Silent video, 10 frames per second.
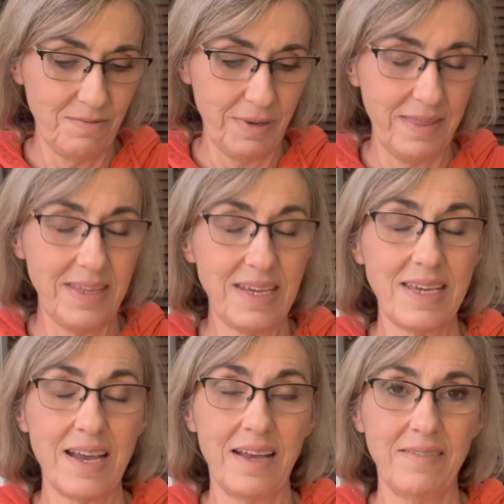with
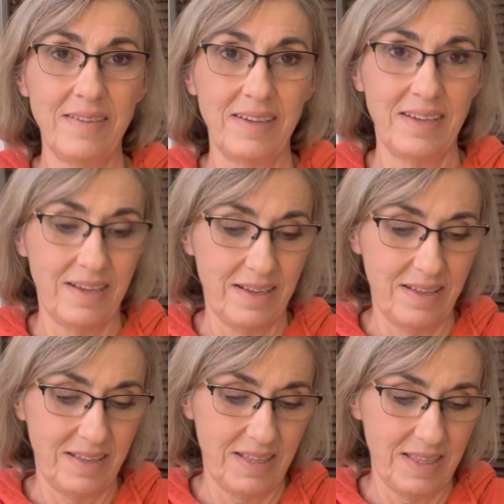the
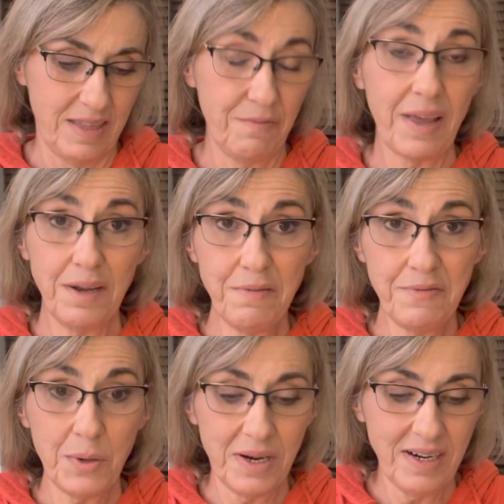final
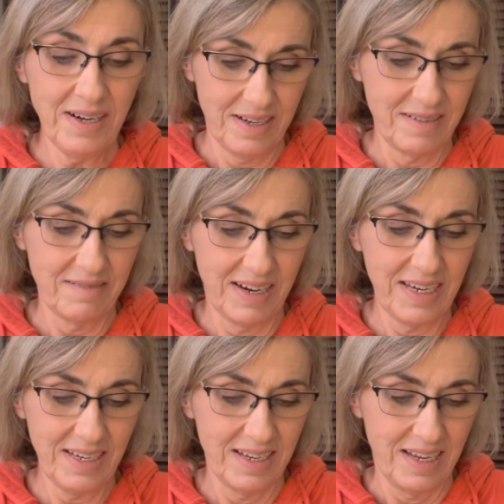four, right?